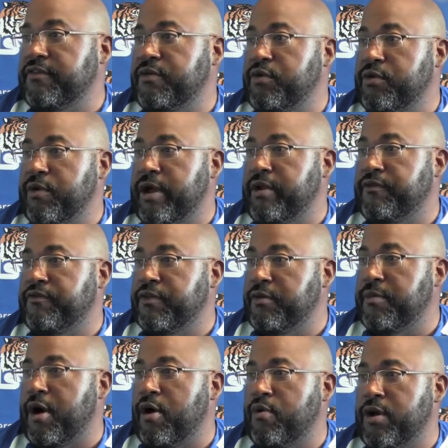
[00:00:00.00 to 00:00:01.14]
We ran the
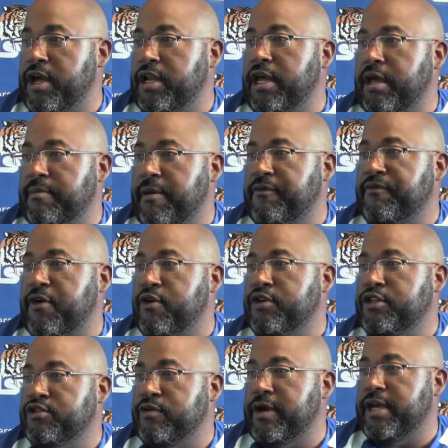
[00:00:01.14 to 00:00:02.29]
football well, and my phone
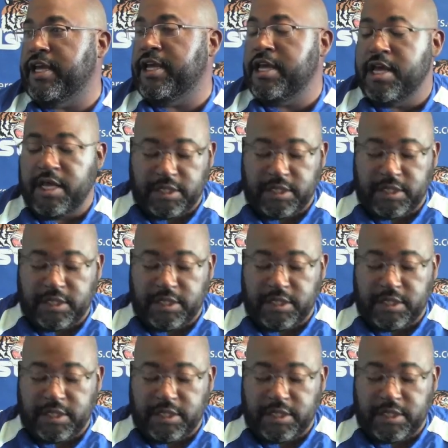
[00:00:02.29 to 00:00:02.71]
is ringing.